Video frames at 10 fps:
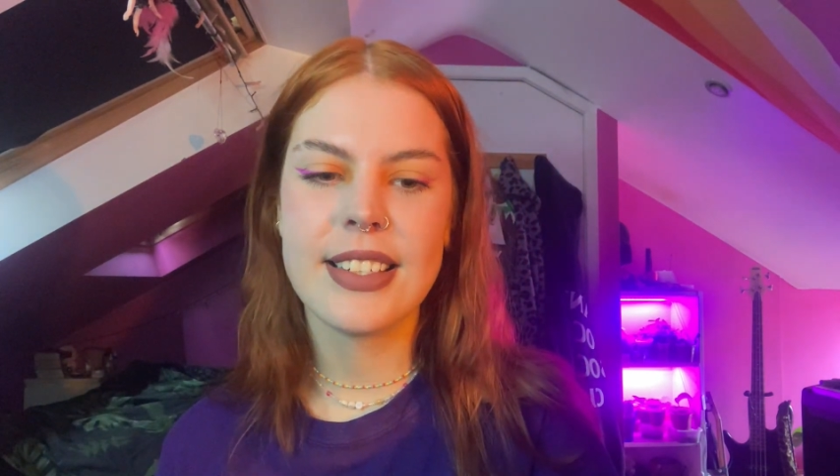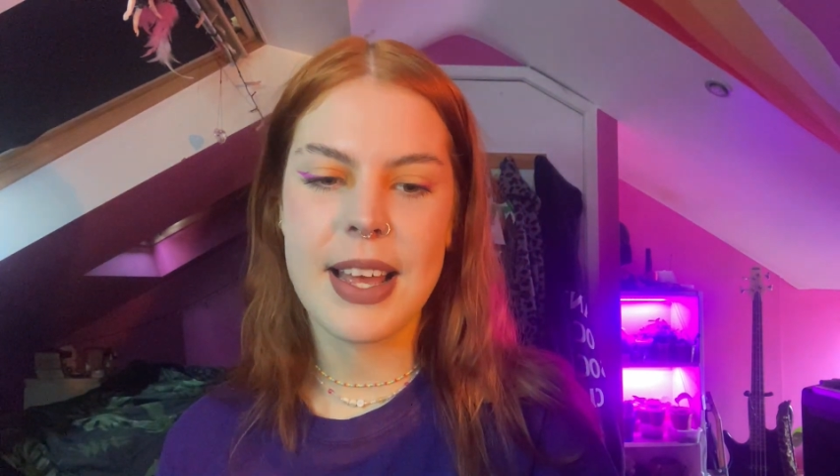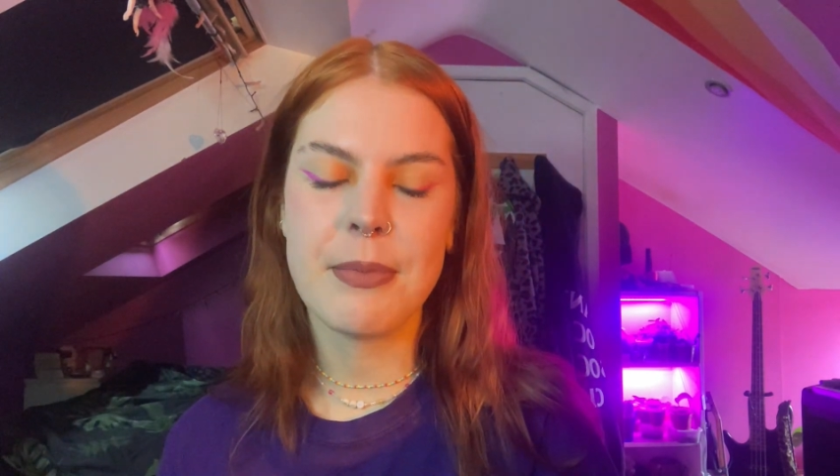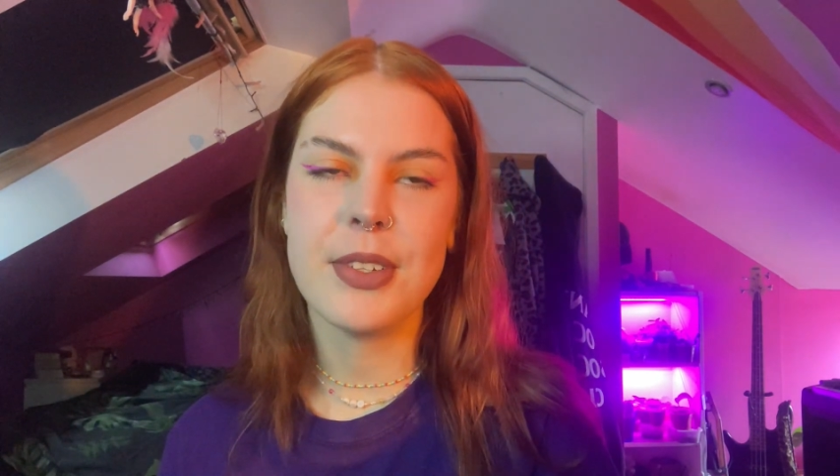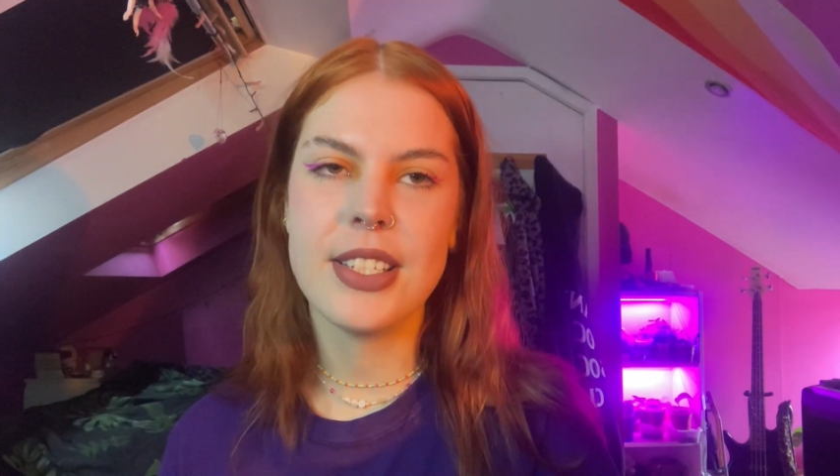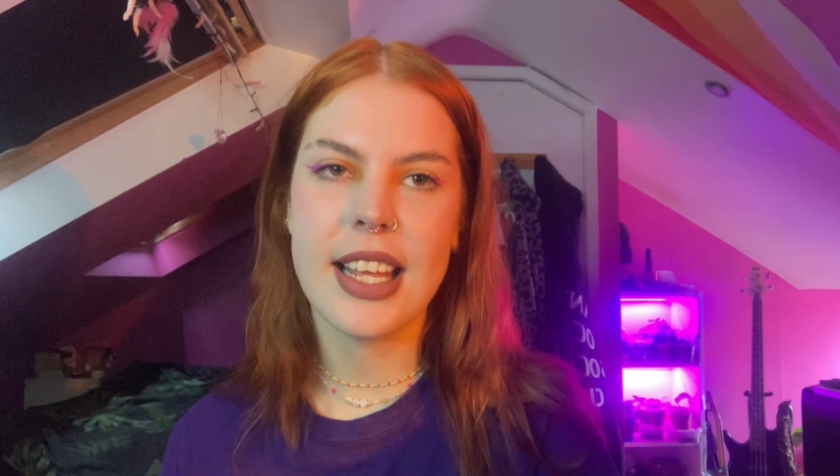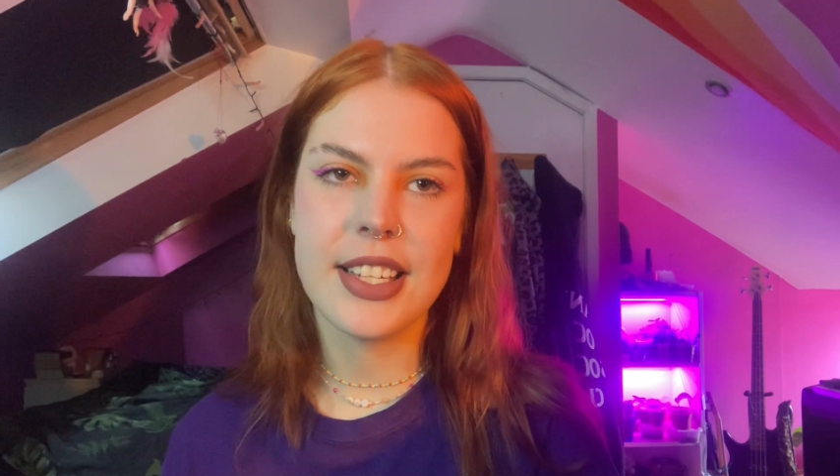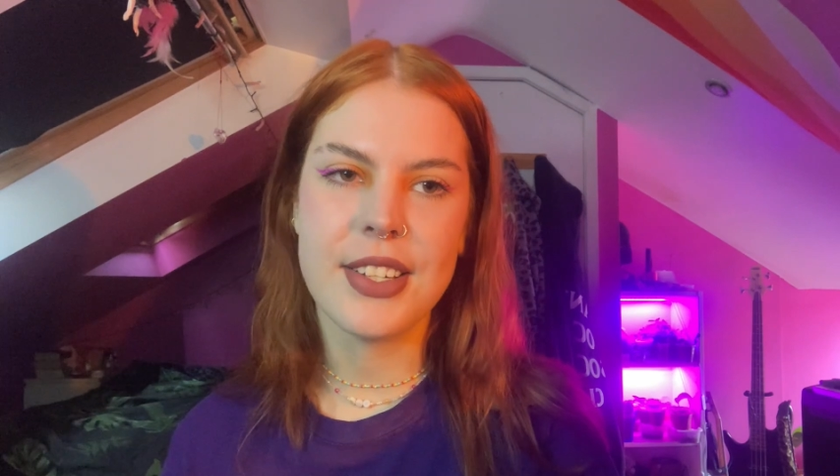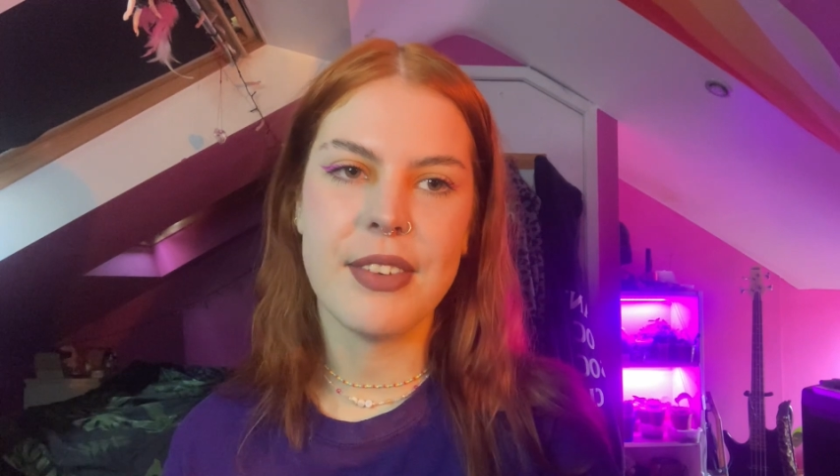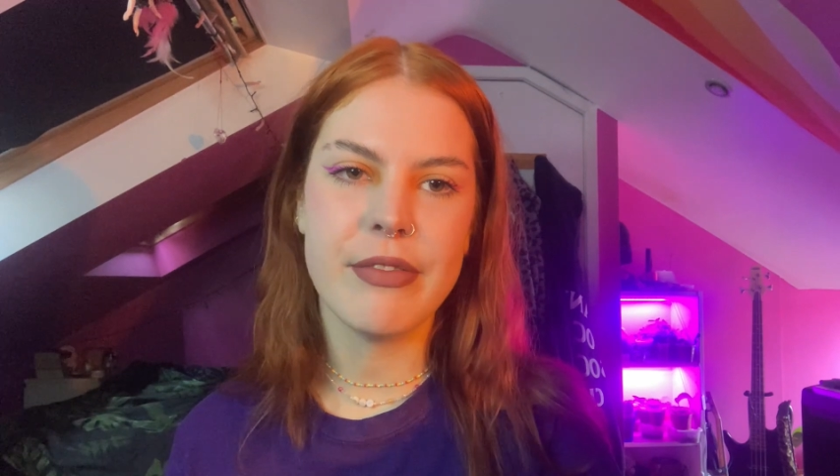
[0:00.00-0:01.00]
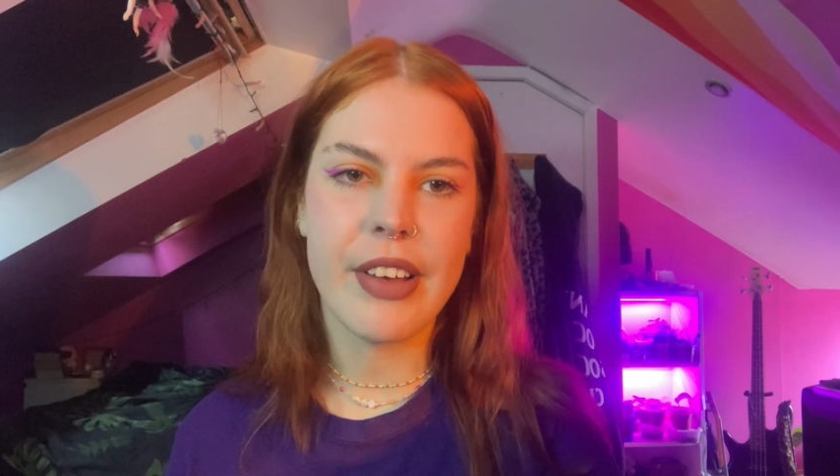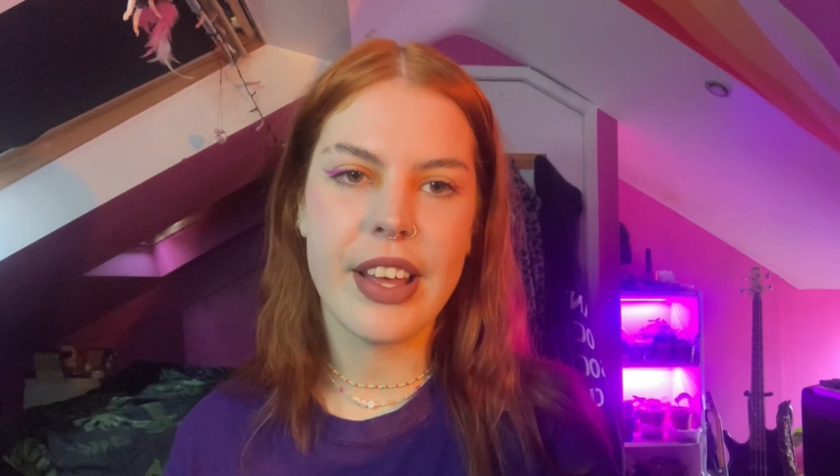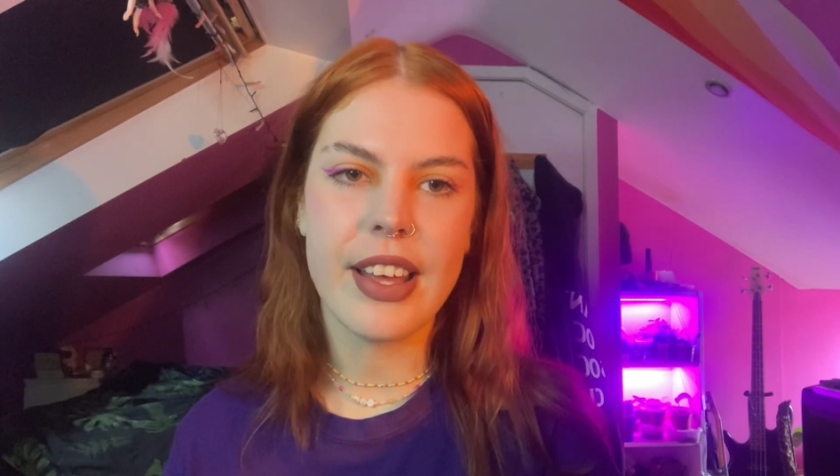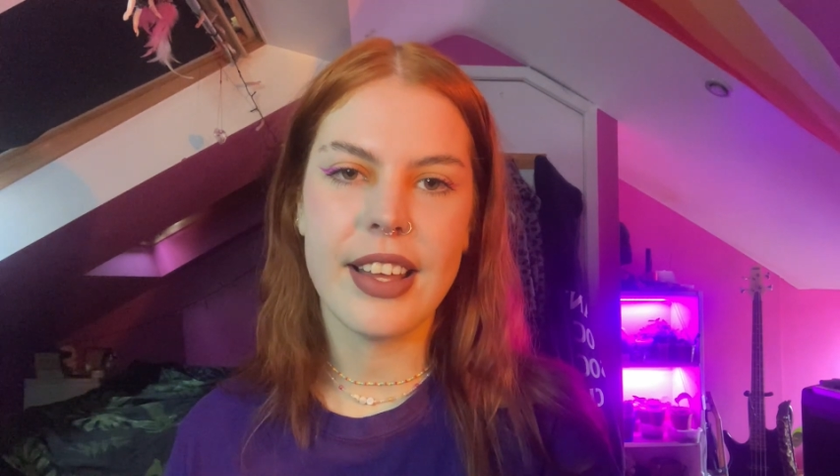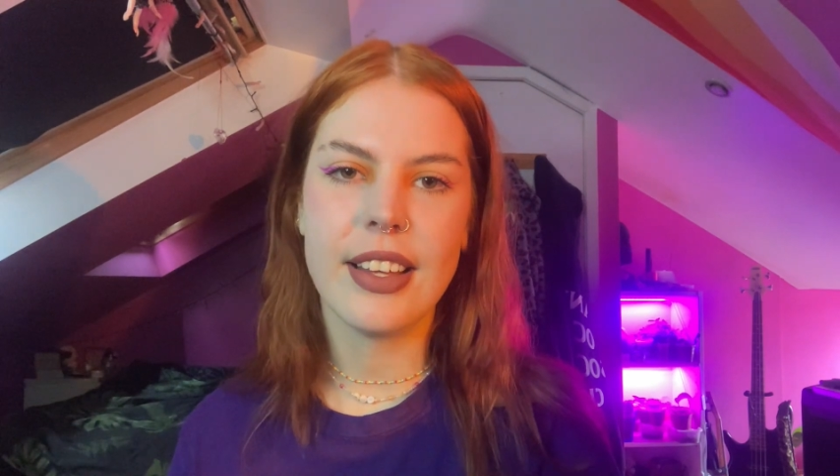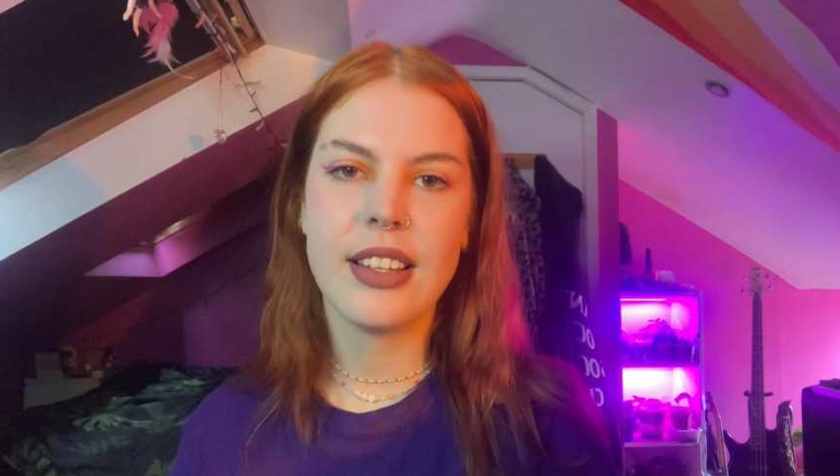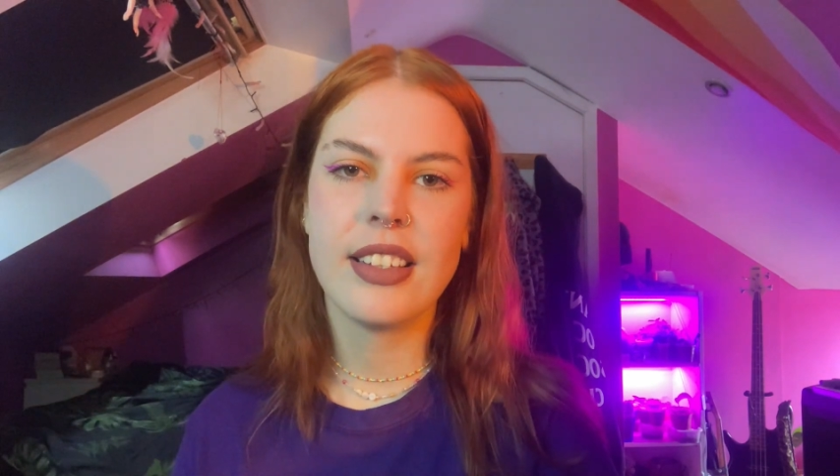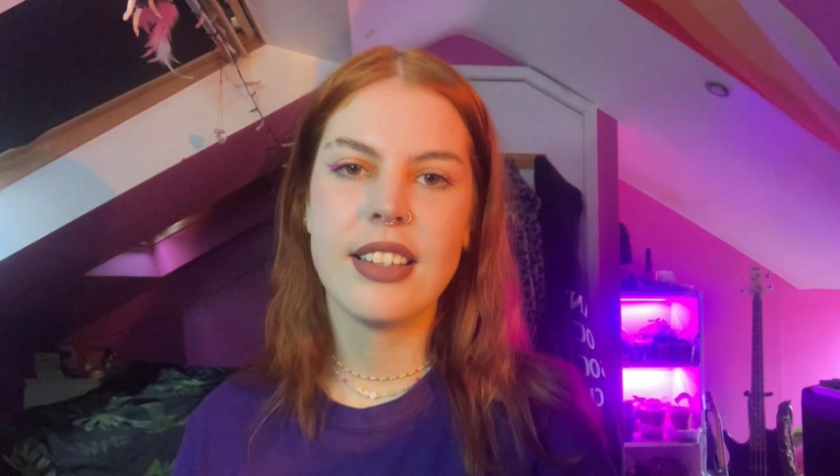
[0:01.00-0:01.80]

Dan is Not on Fire.